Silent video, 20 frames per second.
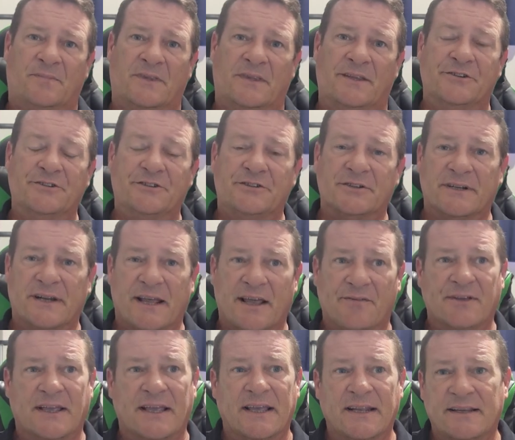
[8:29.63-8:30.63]
You shouldn't
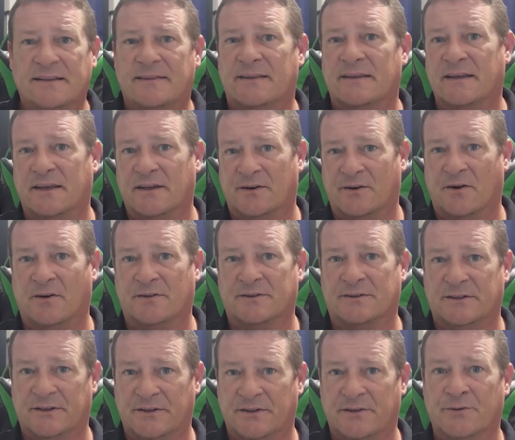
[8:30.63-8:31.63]
have anything at all
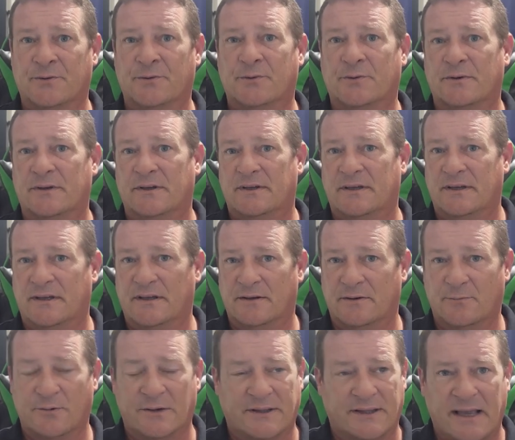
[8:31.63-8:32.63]
to do
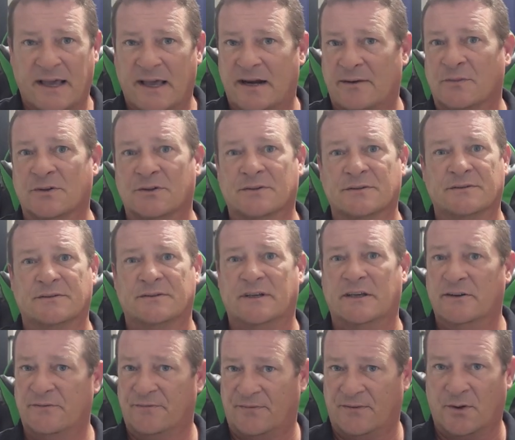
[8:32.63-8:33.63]
with animals
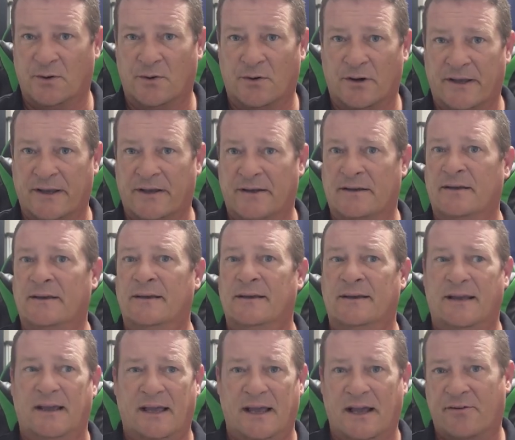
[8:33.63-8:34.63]
in Florida
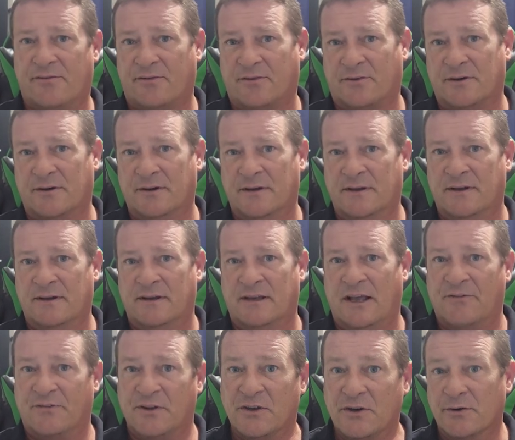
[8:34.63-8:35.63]
ever
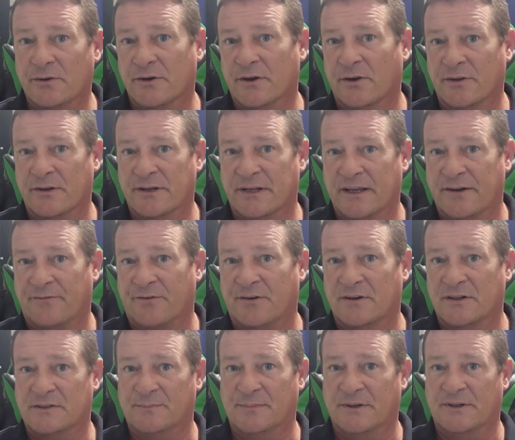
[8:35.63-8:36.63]
if you don't know the
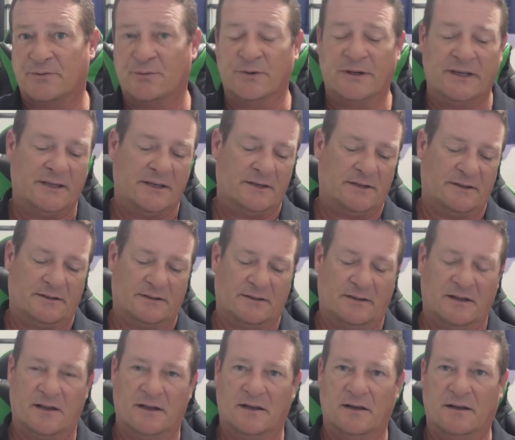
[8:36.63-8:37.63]
difference between
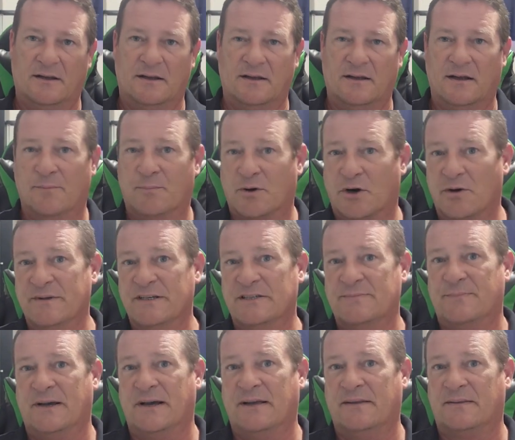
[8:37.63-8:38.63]
a Burmese
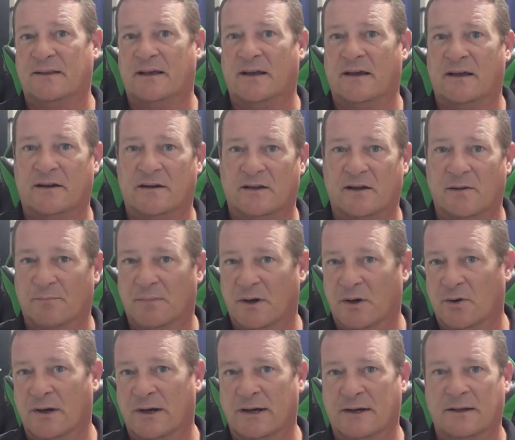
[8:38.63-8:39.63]
python, a
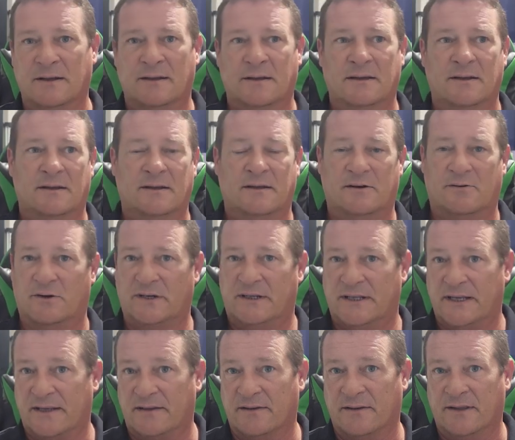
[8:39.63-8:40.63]
boa, and a
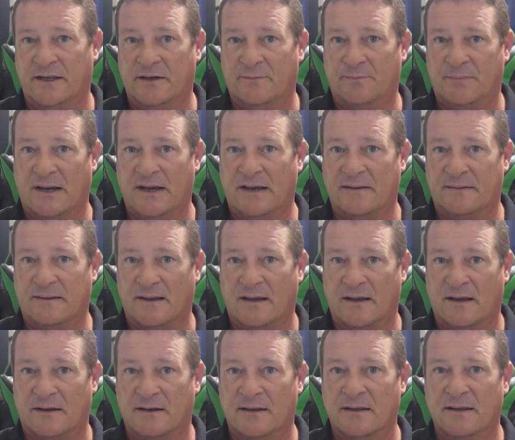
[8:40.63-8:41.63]
reticulated
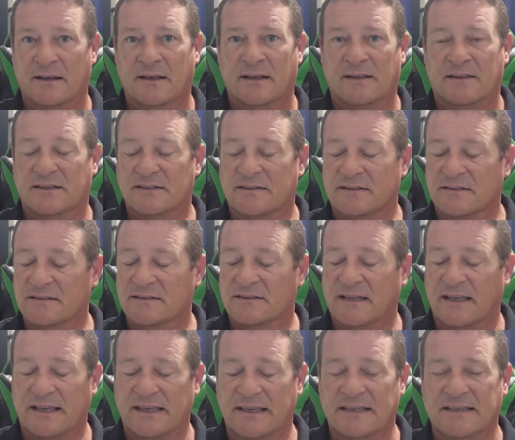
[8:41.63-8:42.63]
python. This is
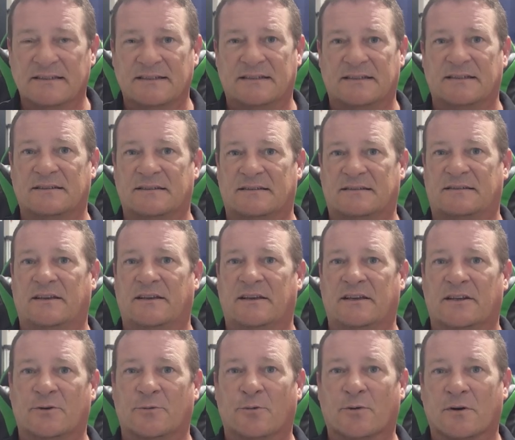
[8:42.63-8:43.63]
the easiest thing
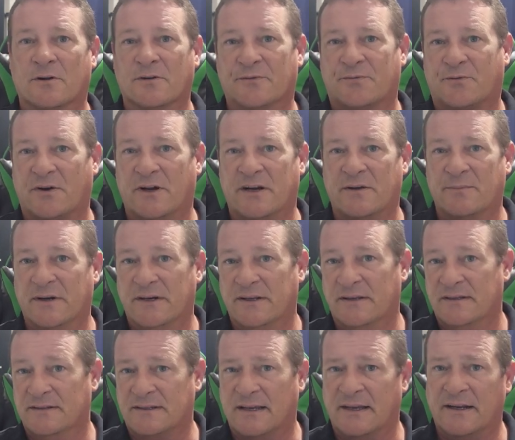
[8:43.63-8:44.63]
in the world for
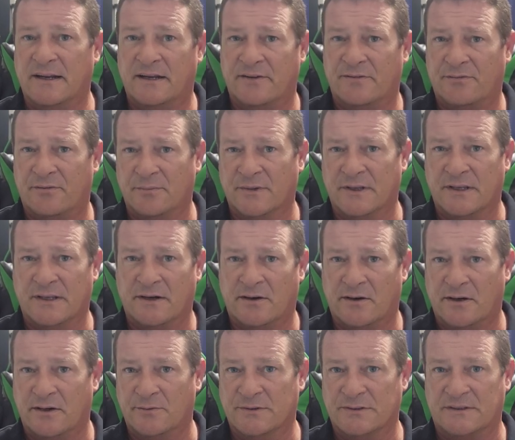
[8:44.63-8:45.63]
anybody that's got any
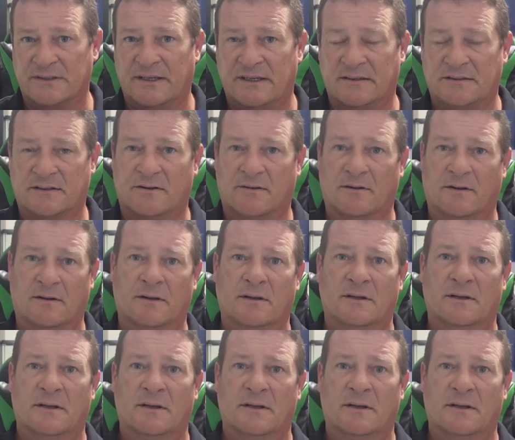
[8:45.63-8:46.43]
familiarity with snakes at all.